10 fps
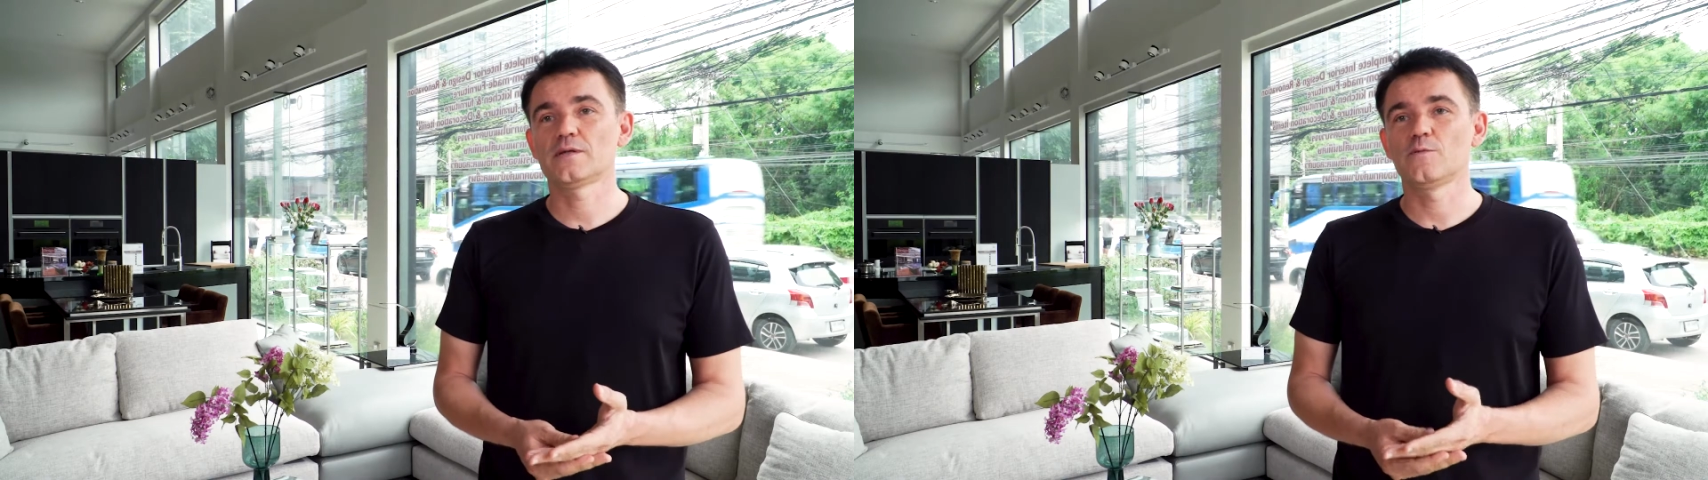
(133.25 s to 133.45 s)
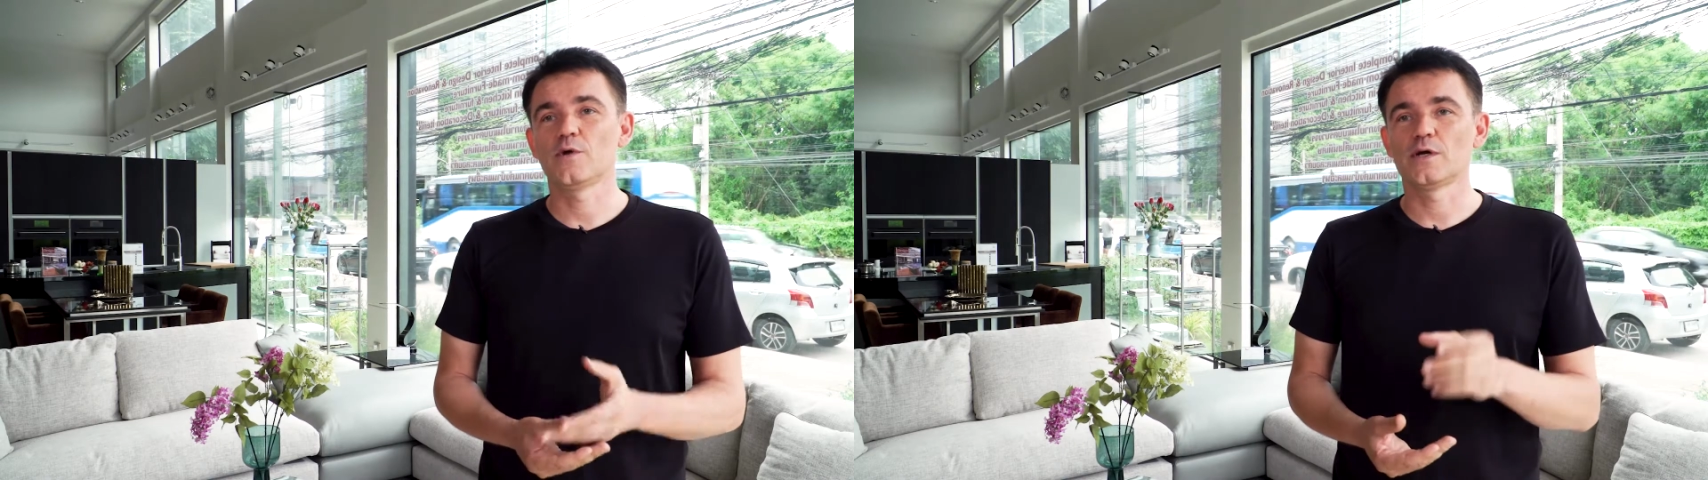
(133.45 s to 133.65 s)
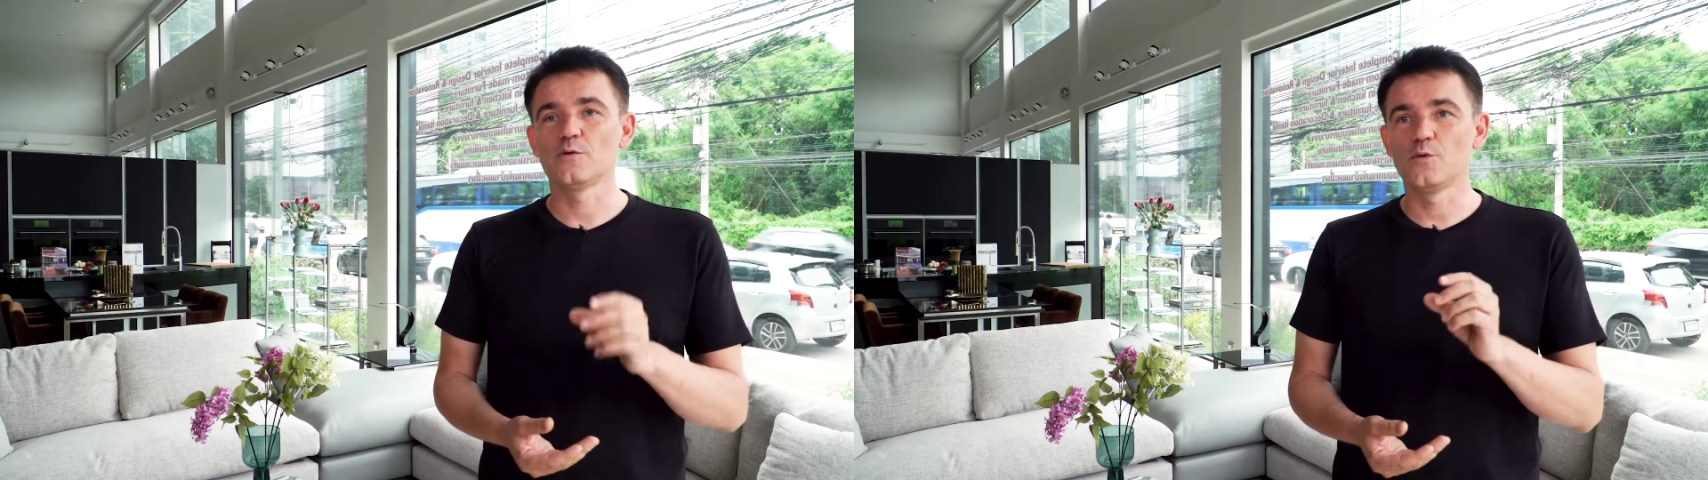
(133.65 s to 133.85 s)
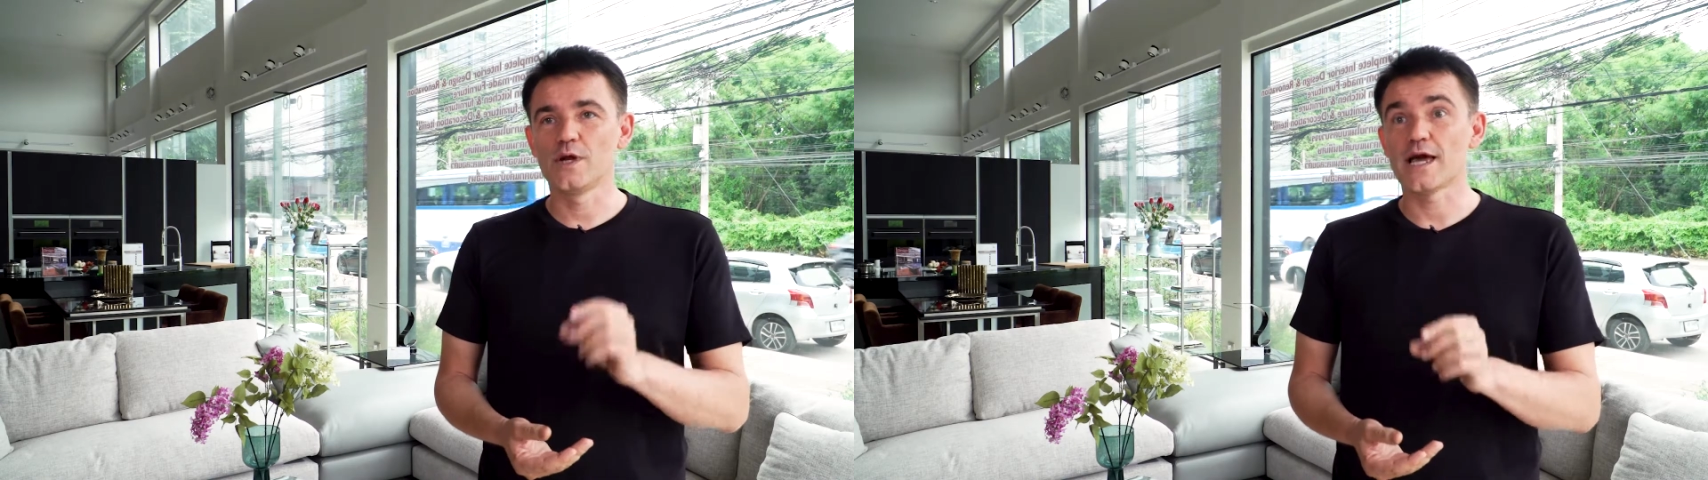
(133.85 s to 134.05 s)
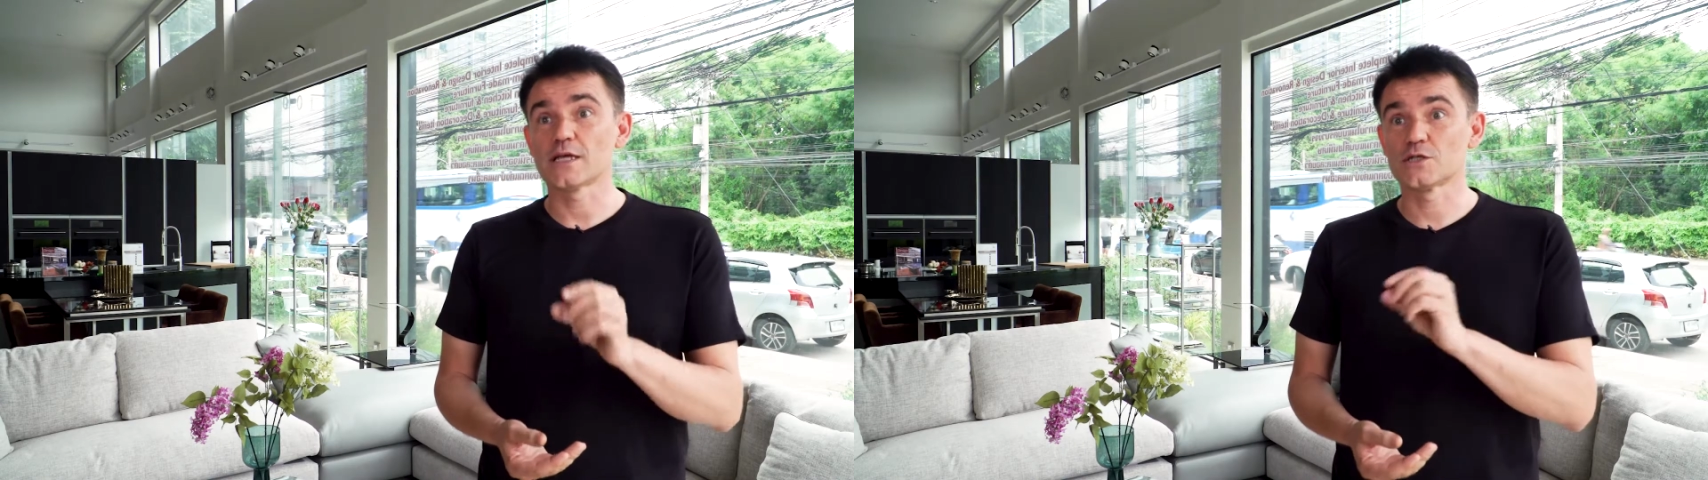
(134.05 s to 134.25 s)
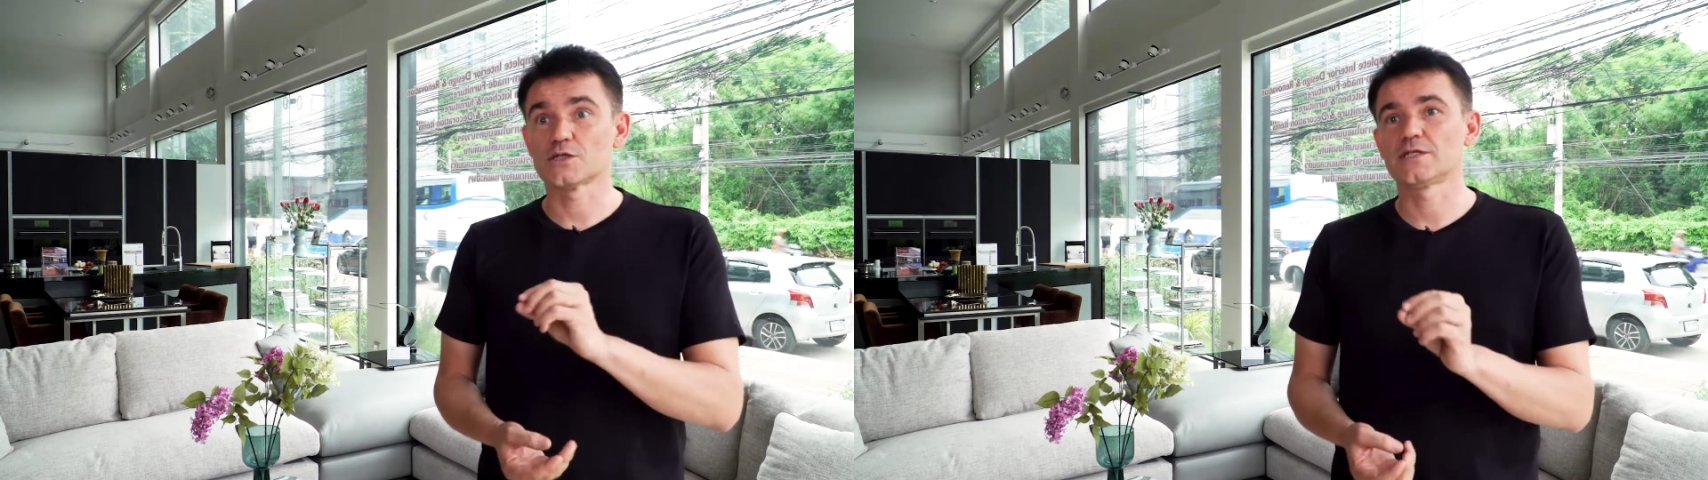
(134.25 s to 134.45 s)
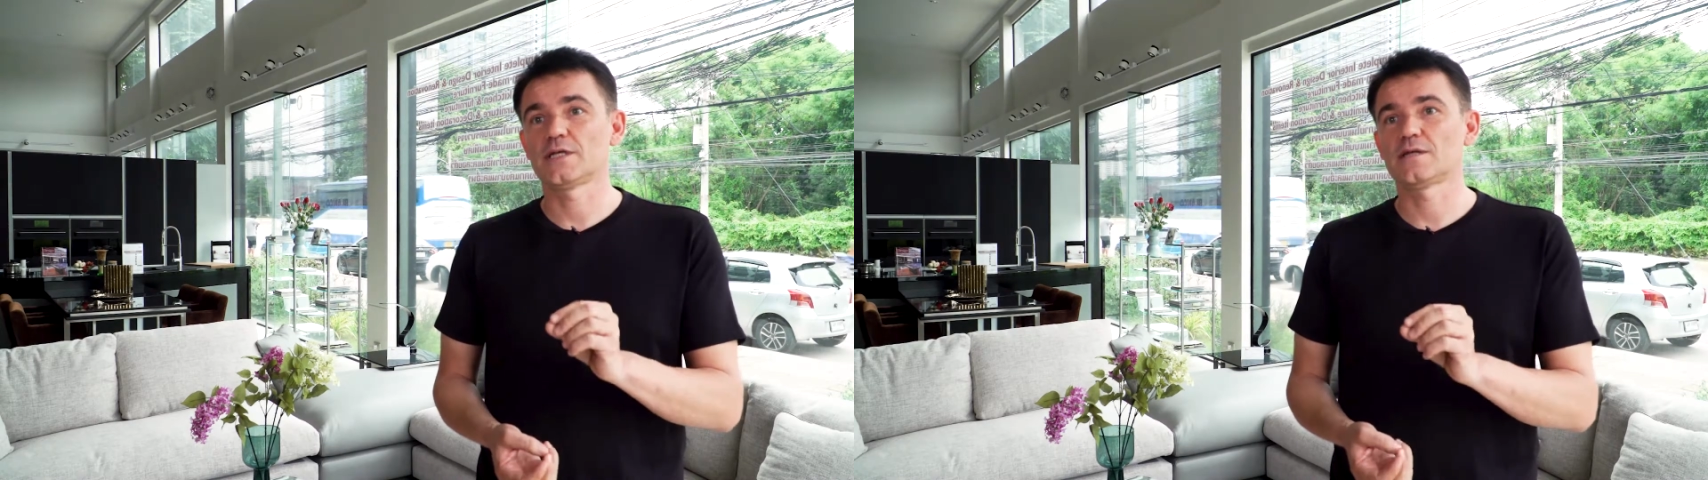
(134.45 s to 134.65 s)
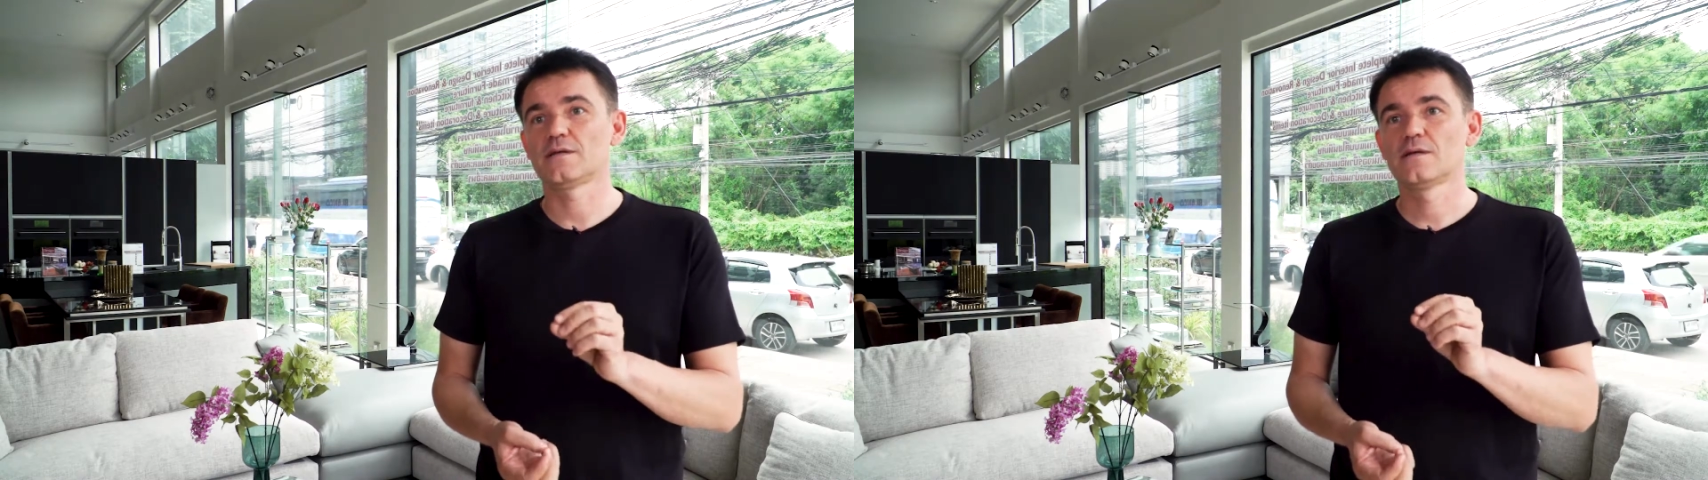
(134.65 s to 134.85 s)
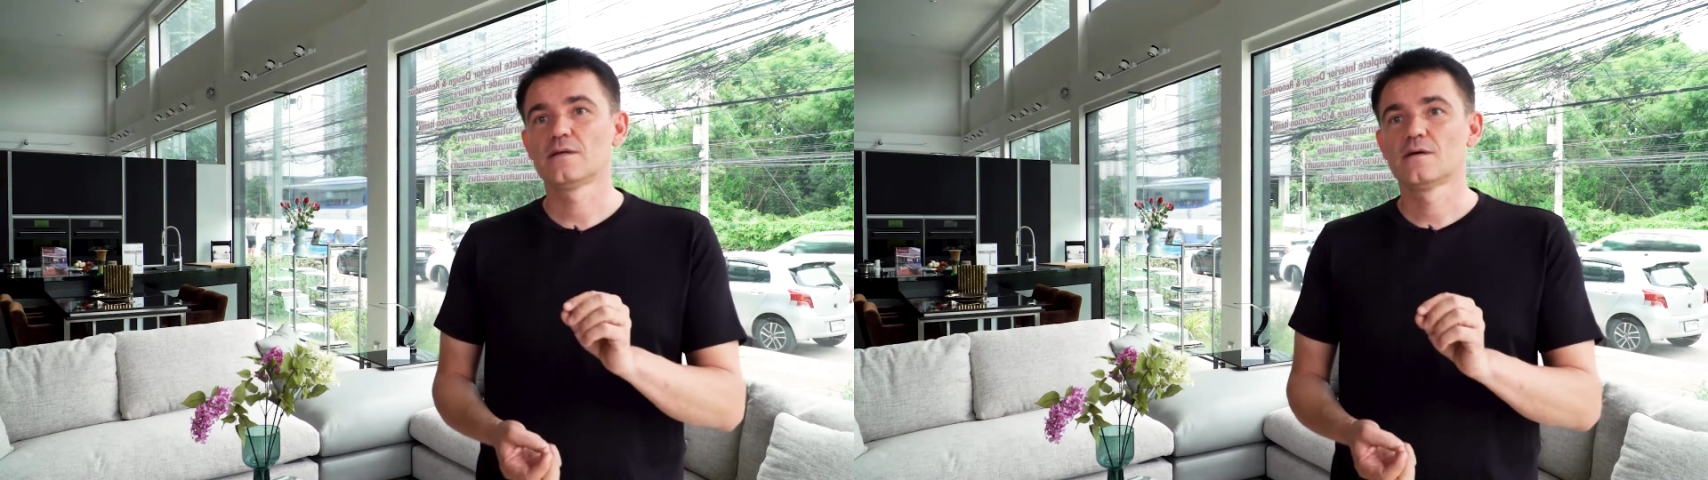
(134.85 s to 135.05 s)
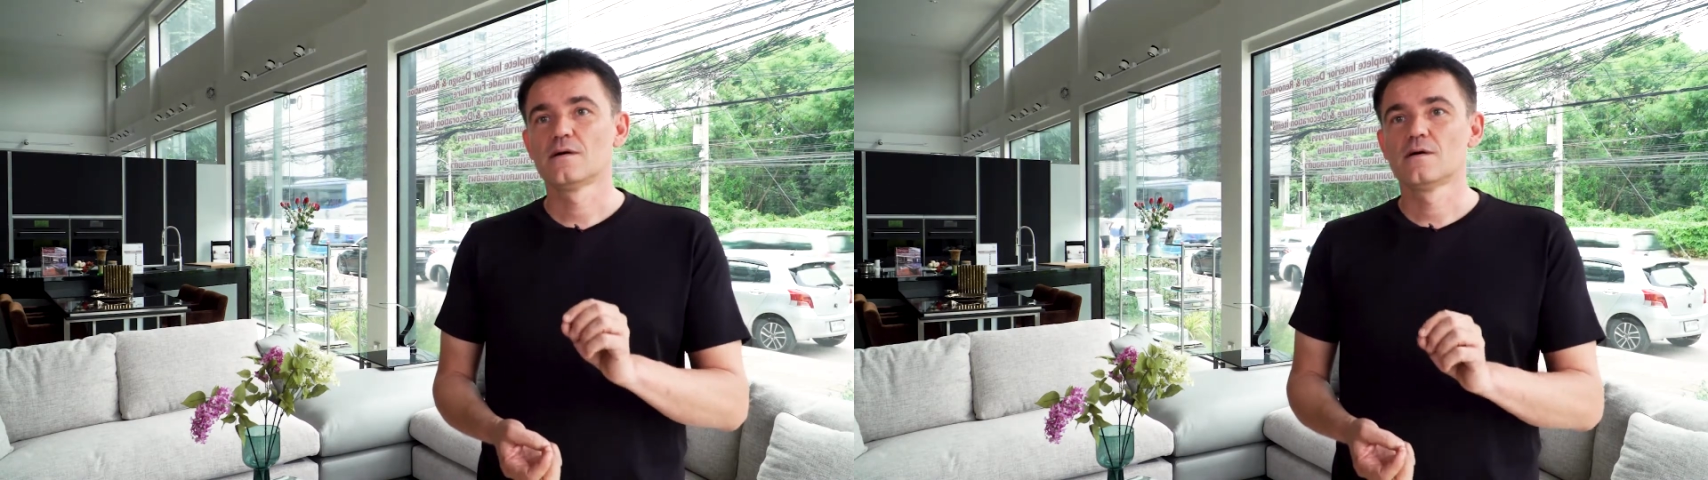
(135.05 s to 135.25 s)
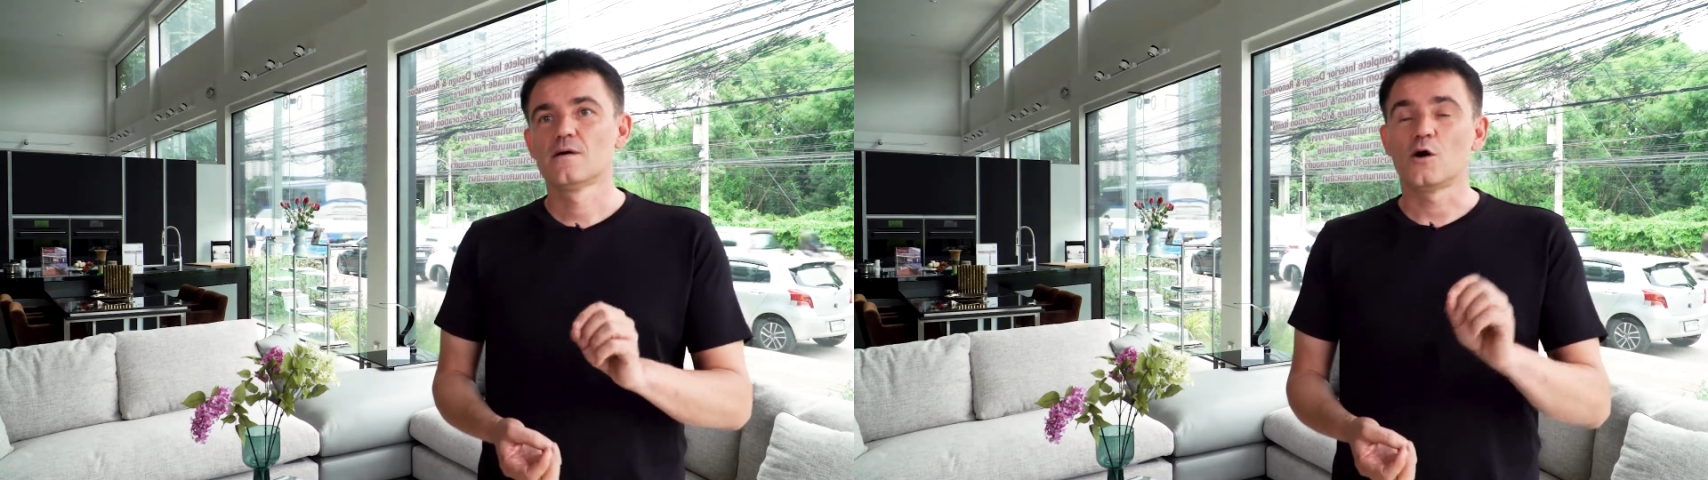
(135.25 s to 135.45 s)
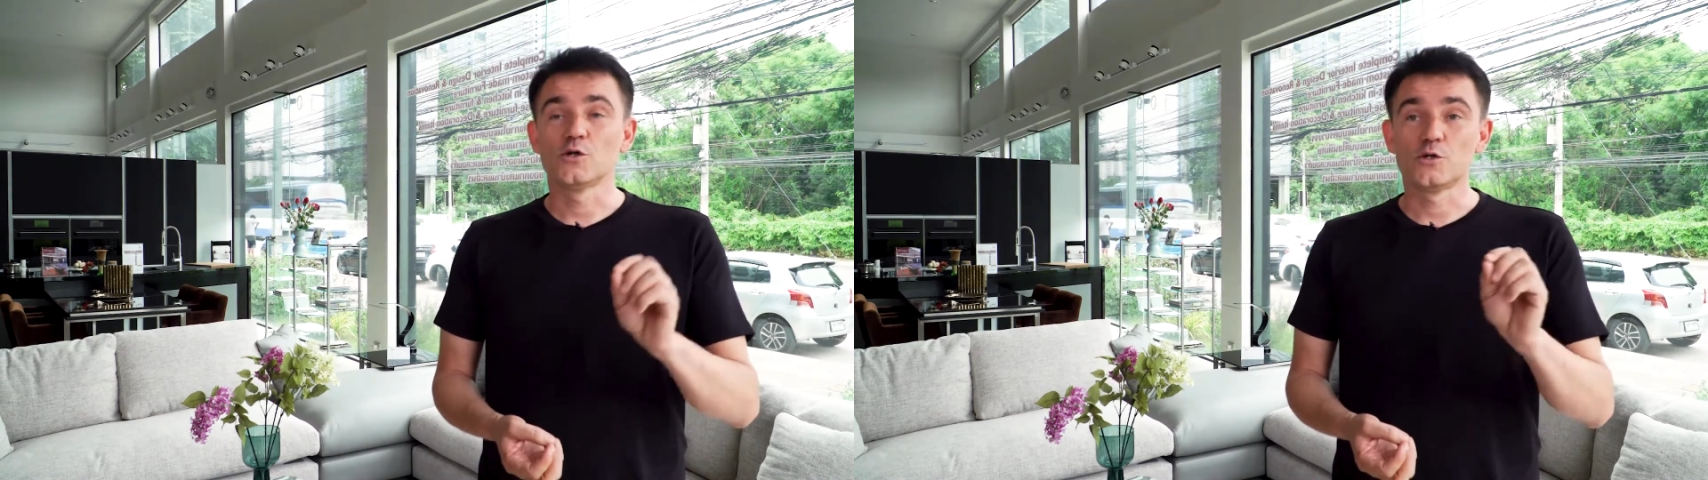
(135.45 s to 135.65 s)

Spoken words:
then we can really adjust it on